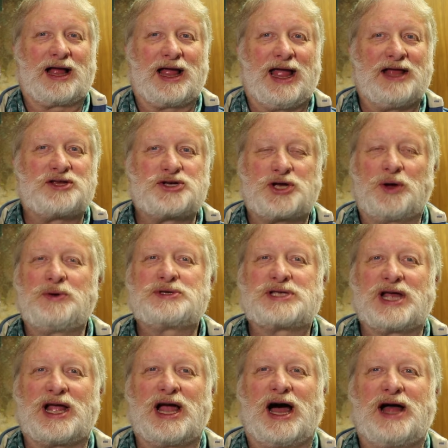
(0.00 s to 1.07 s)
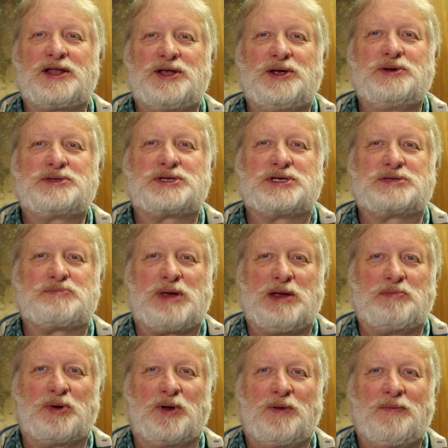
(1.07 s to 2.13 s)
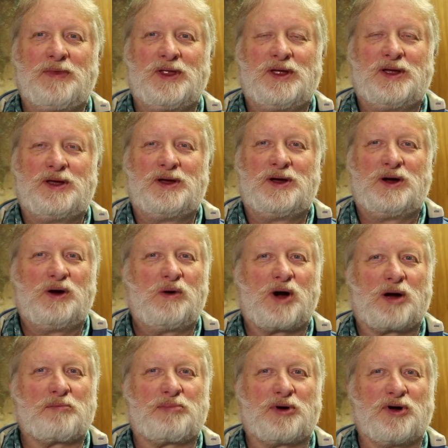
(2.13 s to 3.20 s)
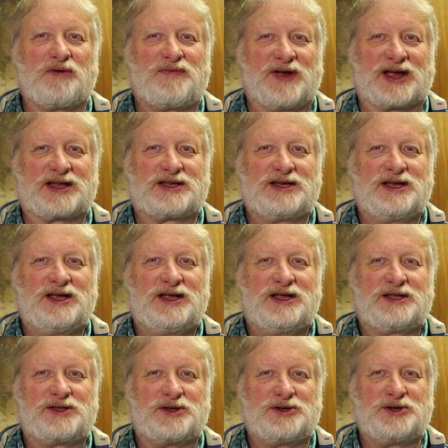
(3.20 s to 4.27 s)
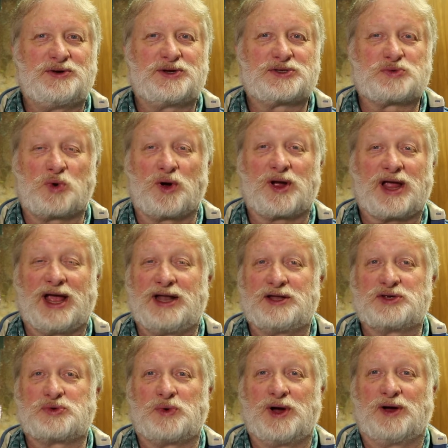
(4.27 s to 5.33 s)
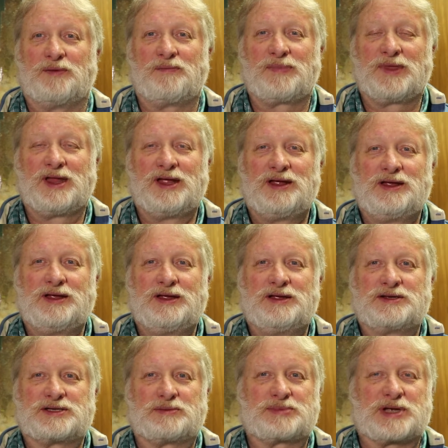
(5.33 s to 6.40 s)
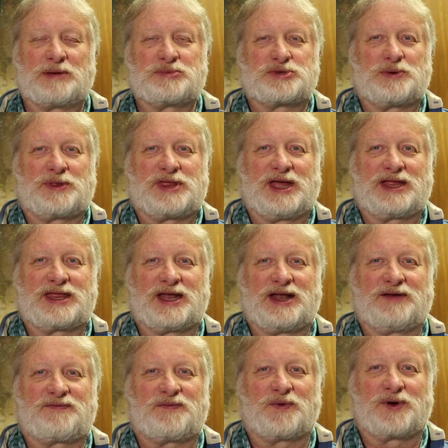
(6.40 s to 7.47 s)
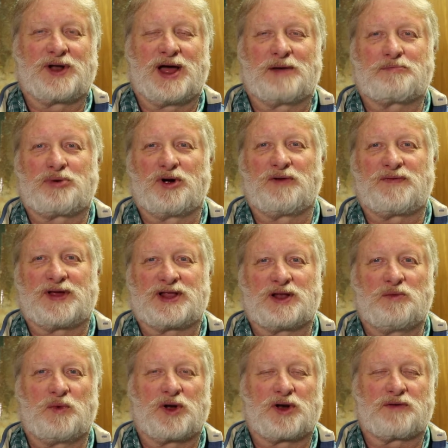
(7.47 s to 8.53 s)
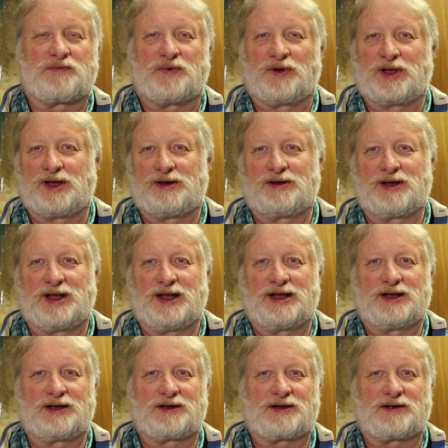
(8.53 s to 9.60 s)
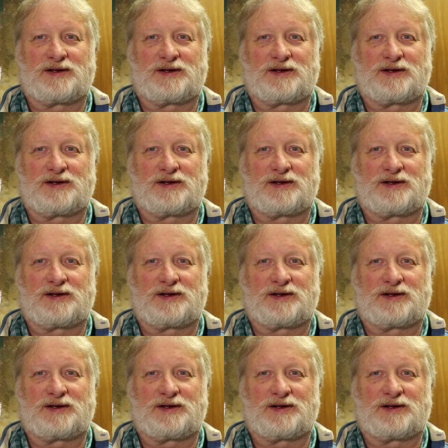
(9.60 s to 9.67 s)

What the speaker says: It shows that God uses people who aren't perfect to do his work and his will. Sometimes we think that if we're not perfect and wonderful and